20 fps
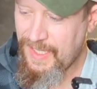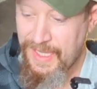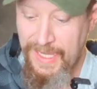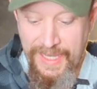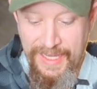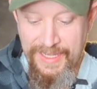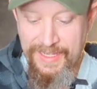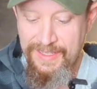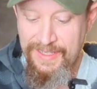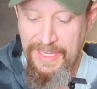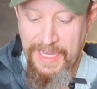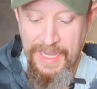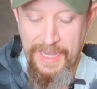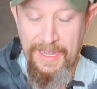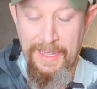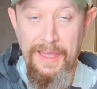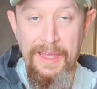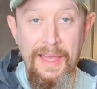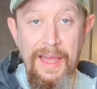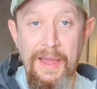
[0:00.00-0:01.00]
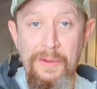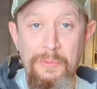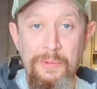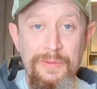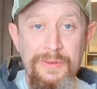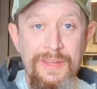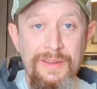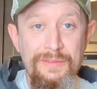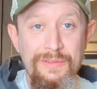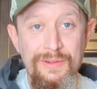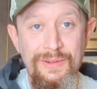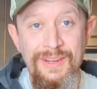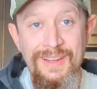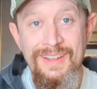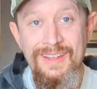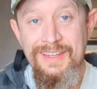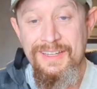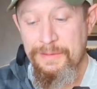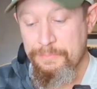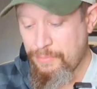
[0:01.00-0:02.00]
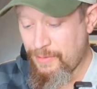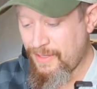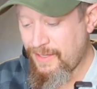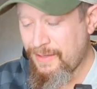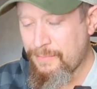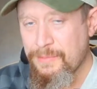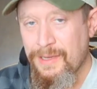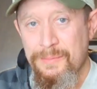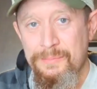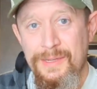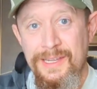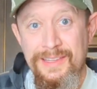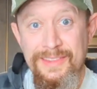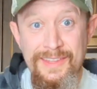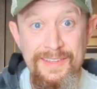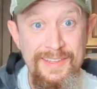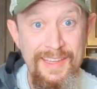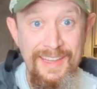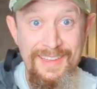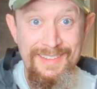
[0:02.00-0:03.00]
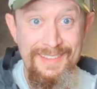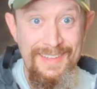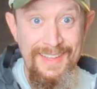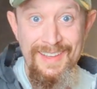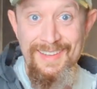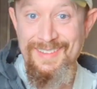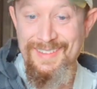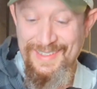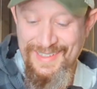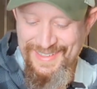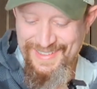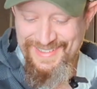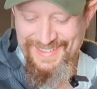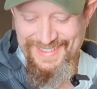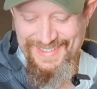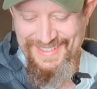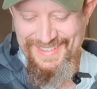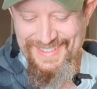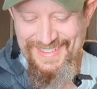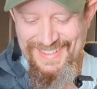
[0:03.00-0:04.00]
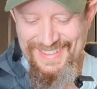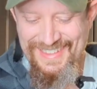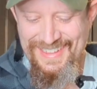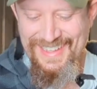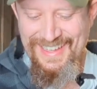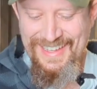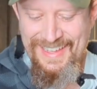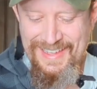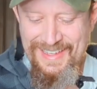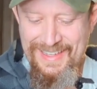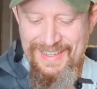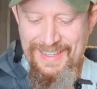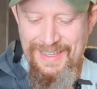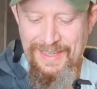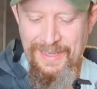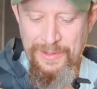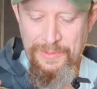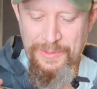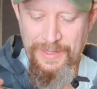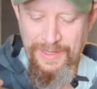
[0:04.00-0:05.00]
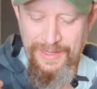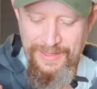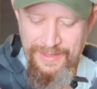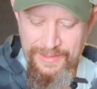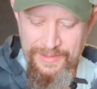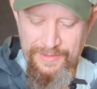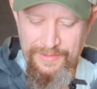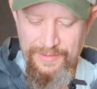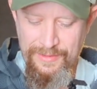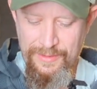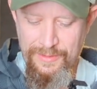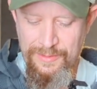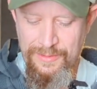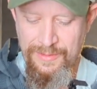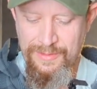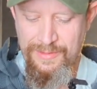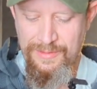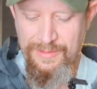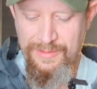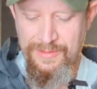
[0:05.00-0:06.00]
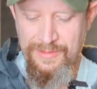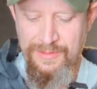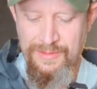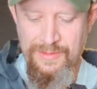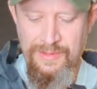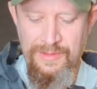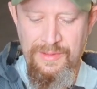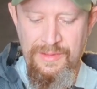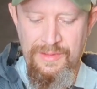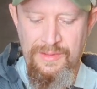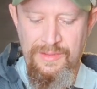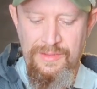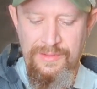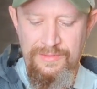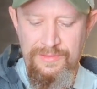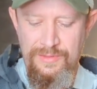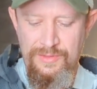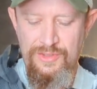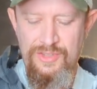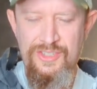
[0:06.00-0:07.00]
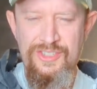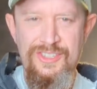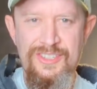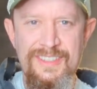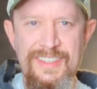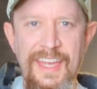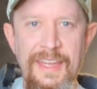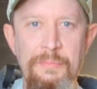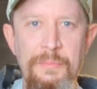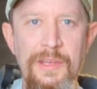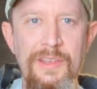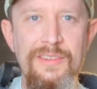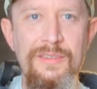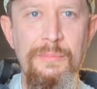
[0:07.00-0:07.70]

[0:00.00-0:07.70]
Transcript: Hey, I, I will never complain about being the taste tester. Okay. Unless so, it's chicken and dumplings. So she just gave me a